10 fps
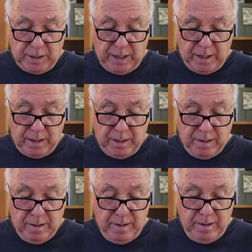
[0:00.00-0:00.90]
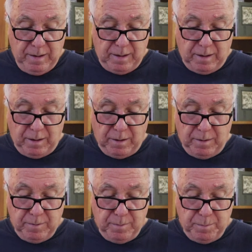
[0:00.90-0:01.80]
gay,
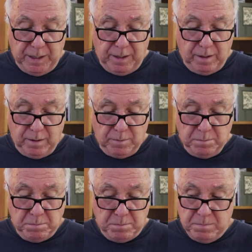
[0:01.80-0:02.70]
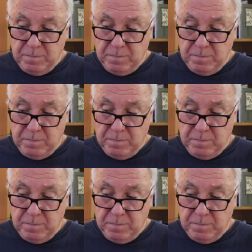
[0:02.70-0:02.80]
being